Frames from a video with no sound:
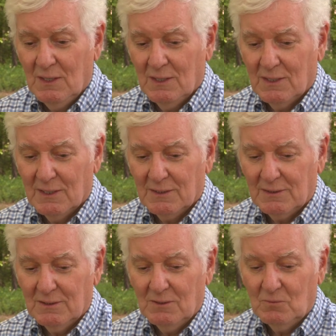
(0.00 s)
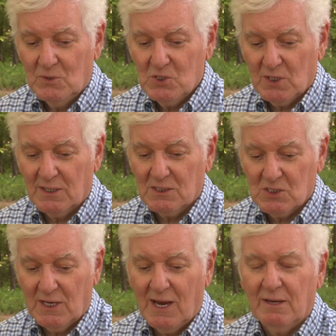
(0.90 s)
And we set
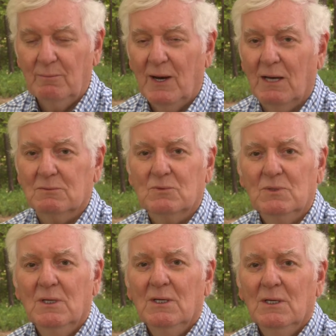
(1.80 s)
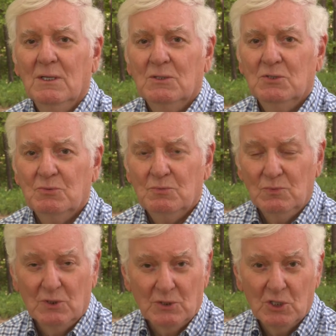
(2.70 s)
aside about,
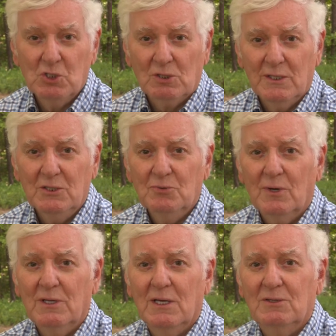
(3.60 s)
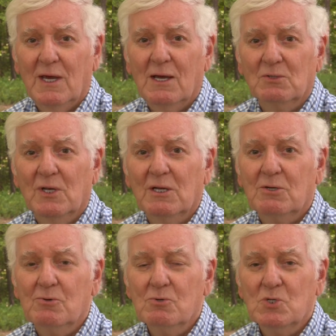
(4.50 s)
initially, 28,000
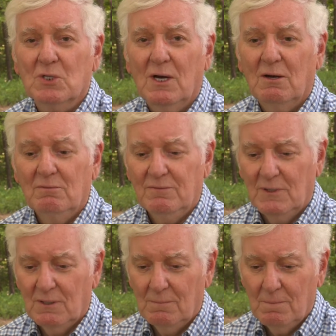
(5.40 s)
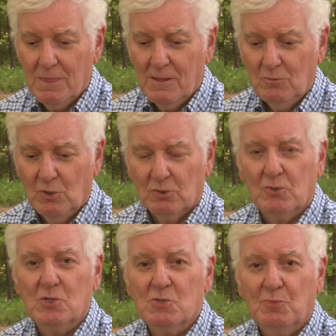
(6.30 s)
acres of
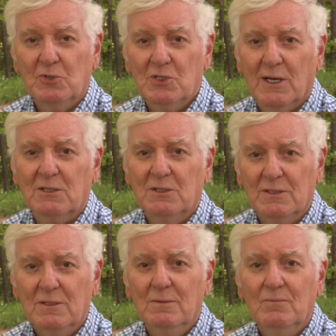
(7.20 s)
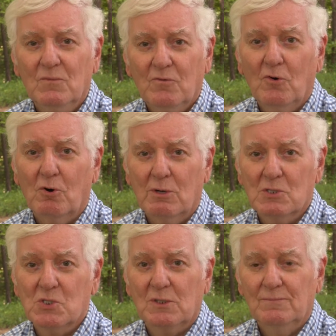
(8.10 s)
wilderness protected
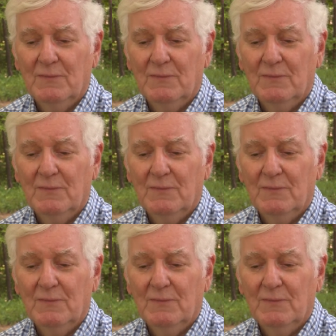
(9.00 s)
forest.